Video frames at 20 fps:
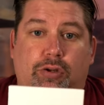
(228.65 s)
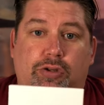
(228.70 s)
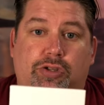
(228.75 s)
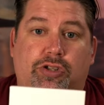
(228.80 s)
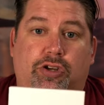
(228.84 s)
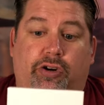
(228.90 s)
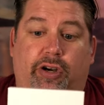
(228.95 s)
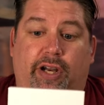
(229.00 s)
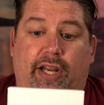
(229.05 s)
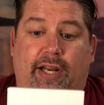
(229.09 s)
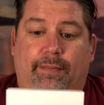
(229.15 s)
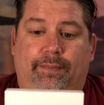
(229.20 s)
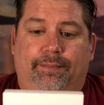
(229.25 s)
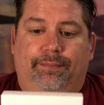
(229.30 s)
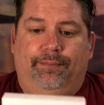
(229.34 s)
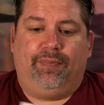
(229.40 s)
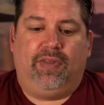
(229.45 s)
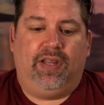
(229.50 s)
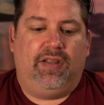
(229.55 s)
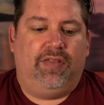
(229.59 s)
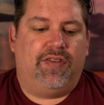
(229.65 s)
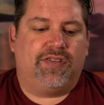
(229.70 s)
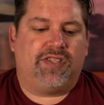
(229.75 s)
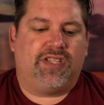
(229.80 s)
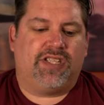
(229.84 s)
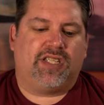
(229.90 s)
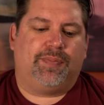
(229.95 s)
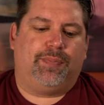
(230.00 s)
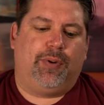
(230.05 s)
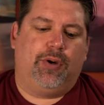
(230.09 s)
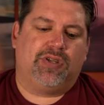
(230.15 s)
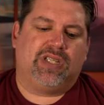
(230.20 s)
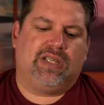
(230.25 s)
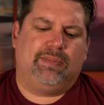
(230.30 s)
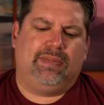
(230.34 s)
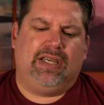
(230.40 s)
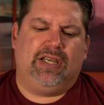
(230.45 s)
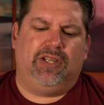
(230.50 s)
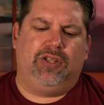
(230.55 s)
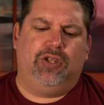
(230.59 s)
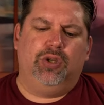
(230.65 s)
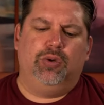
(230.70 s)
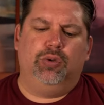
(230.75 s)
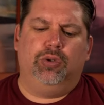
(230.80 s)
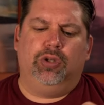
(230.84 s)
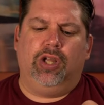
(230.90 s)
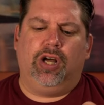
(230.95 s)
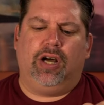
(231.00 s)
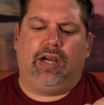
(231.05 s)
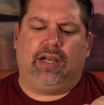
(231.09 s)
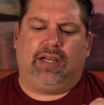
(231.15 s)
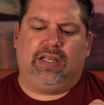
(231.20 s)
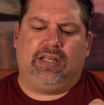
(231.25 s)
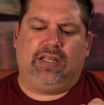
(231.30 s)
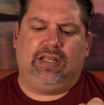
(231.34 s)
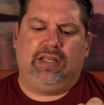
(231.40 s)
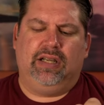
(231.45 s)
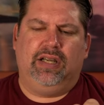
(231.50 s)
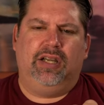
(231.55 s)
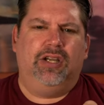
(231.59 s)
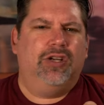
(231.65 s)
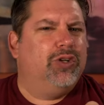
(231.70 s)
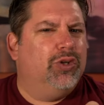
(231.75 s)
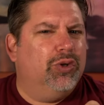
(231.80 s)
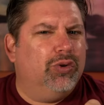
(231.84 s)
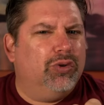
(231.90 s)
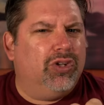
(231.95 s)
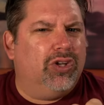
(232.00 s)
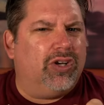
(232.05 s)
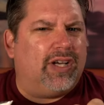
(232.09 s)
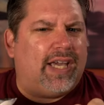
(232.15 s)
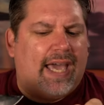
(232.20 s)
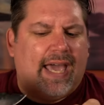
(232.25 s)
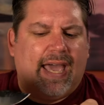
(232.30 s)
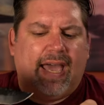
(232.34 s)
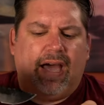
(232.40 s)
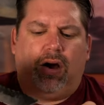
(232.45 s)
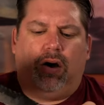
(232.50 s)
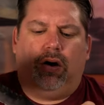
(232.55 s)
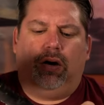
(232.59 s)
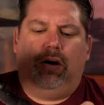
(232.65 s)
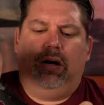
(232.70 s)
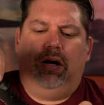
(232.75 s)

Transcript: Dual screen. This is supposed to be a new look. New look how?